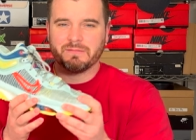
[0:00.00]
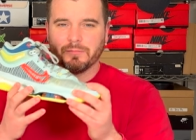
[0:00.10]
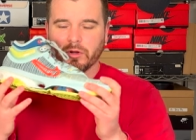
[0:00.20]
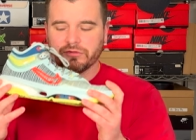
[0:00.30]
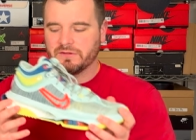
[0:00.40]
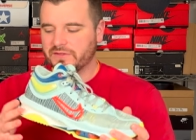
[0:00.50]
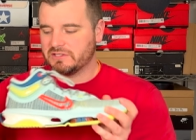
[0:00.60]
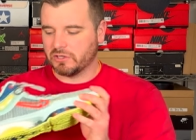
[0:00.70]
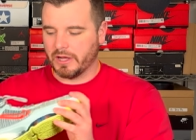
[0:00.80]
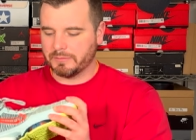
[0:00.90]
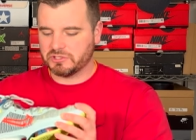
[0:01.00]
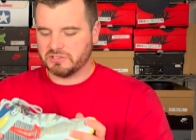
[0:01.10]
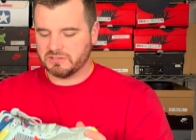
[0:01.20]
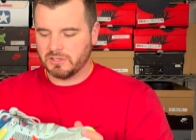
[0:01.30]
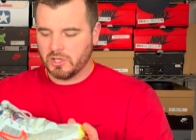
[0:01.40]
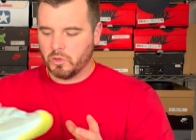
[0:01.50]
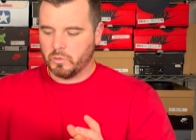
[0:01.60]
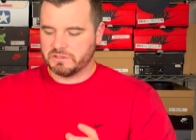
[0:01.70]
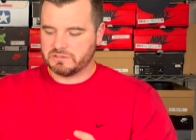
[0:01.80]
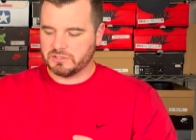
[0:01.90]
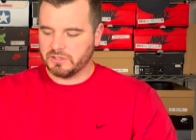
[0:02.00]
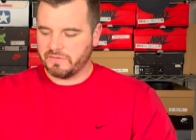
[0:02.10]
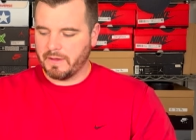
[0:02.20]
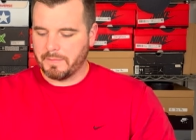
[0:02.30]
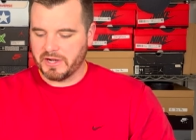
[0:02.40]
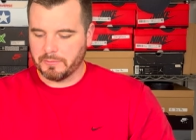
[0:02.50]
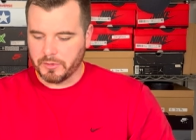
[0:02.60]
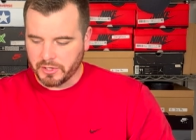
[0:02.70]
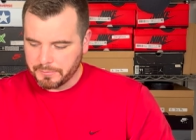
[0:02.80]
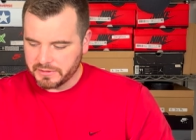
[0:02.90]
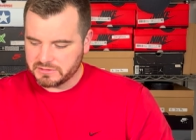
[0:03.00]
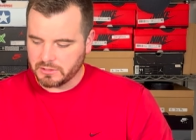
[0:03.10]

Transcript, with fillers: both of these options would serve a better purpose